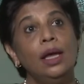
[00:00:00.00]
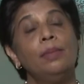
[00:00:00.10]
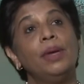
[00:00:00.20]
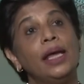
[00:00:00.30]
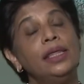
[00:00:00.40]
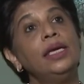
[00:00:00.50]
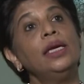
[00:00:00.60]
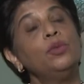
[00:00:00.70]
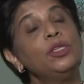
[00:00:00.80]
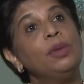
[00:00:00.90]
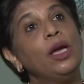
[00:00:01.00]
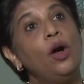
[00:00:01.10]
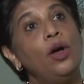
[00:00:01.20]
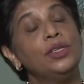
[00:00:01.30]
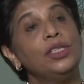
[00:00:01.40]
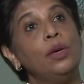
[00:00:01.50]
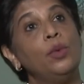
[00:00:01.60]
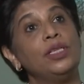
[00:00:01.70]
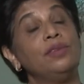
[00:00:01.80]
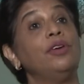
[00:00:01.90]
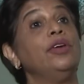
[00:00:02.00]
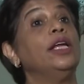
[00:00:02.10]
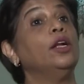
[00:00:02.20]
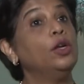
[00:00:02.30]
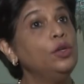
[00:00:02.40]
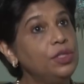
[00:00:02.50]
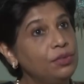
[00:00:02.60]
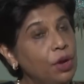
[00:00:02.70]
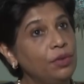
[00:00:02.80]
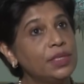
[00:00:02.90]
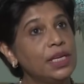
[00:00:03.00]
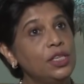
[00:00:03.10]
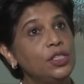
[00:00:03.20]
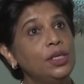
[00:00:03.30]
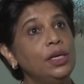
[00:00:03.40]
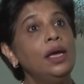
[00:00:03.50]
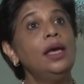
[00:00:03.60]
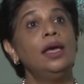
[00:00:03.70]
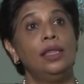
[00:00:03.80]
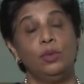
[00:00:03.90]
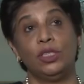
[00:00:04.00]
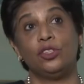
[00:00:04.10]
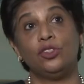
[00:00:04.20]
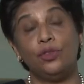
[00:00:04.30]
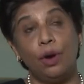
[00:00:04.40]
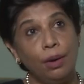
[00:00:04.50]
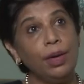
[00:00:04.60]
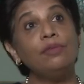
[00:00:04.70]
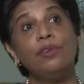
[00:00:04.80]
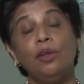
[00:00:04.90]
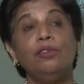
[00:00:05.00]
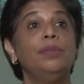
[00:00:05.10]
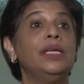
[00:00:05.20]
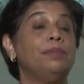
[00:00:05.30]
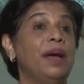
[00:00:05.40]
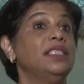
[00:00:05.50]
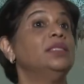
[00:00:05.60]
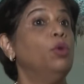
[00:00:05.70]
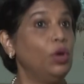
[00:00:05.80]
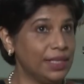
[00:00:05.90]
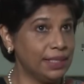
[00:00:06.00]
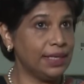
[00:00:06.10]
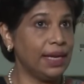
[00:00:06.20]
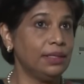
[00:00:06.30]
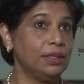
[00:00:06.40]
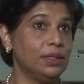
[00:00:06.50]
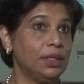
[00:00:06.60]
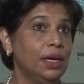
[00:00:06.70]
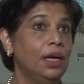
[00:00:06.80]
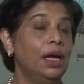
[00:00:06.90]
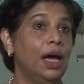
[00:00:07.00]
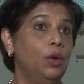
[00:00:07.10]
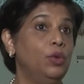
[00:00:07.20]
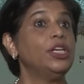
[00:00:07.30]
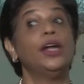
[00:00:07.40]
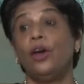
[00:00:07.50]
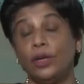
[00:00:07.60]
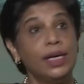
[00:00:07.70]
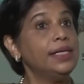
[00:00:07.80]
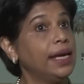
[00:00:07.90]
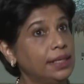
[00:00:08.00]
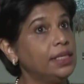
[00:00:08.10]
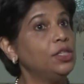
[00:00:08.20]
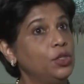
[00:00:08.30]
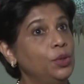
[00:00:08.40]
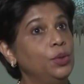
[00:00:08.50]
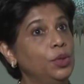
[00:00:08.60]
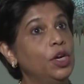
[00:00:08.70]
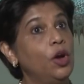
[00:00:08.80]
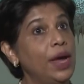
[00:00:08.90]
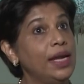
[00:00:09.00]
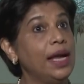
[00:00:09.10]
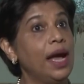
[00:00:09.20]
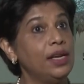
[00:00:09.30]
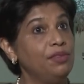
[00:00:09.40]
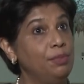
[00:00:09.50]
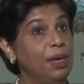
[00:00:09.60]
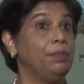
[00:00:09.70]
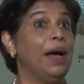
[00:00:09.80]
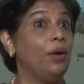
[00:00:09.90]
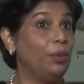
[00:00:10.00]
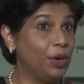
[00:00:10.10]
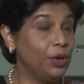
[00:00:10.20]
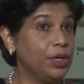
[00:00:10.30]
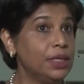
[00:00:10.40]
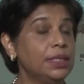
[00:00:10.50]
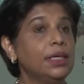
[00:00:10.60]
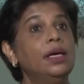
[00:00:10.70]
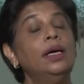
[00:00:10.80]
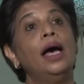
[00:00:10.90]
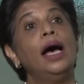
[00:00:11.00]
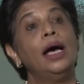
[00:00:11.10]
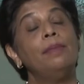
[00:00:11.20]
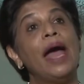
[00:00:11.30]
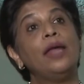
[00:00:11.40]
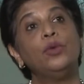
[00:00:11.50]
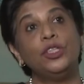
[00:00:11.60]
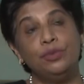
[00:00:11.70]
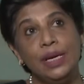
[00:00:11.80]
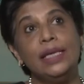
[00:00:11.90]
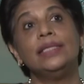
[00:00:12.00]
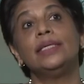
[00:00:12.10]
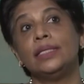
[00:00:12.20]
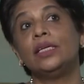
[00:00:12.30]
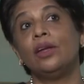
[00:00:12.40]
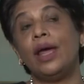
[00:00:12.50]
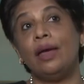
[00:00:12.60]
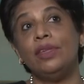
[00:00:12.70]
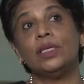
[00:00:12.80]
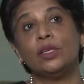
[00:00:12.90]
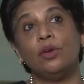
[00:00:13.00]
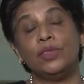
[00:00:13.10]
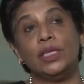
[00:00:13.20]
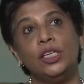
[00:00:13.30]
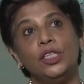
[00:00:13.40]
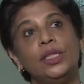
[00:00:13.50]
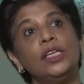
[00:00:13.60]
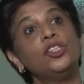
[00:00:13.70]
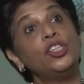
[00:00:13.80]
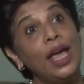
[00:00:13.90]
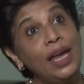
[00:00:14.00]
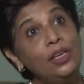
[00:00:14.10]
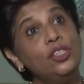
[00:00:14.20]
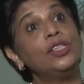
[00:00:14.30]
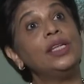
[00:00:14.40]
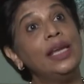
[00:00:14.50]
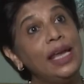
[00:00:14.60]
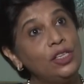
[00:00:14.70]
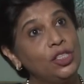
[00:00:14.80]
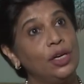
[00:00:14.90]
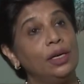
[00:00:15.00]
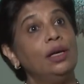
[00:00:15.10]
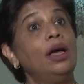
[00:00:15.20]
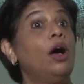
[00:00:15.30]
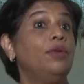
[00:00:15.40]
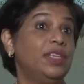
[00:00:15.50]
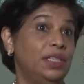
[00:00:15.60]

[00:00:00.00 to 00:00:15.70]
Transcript: But I think it was because there was a very inclusive conversation, there was a strong involvement by smaller states, which are not connected to any kind of big power brokers, and which really insisted on having this conversation that changed the nature of the